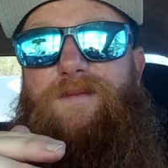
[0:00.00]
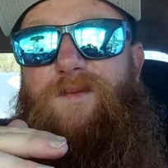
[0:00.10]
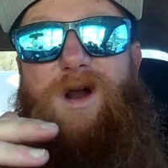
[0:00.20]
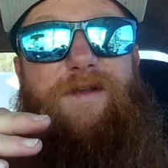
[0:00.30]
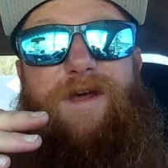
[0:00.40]

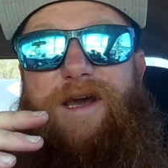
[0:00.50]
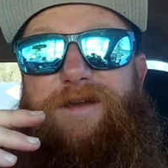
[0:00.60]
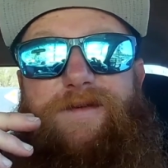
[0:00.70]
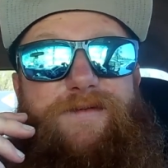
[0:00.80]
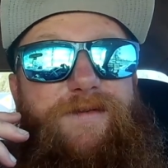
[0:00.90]
rod that I
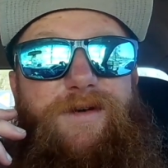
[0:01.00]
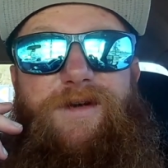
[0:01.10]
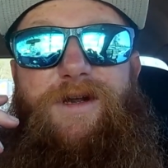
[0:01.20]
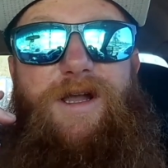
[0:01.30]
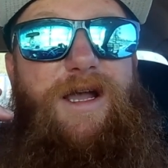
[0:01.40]
use
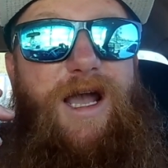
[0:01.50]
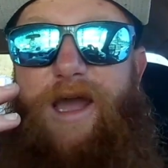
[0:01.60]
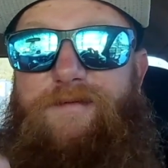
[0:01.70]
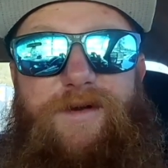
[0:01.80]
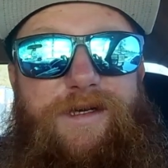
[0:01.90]
for
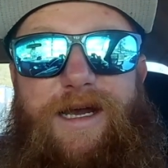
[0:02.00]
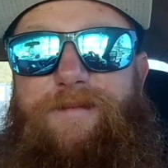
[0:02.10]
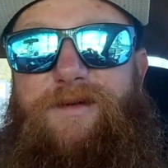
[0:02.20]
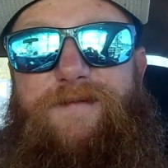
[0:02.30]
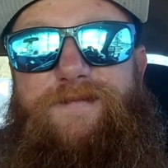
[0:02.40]
every
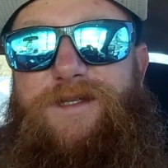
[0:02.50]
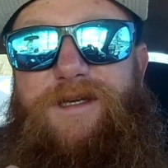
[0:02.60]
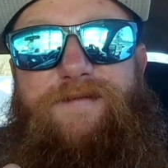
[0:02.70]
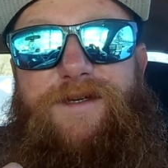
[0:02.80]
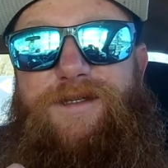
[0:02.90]
type of
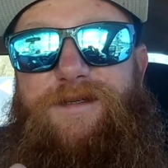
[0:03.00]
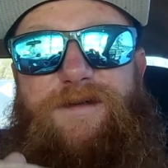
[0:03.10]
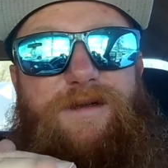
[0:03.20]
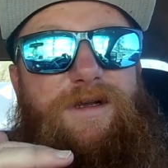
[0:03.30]
jig fishing,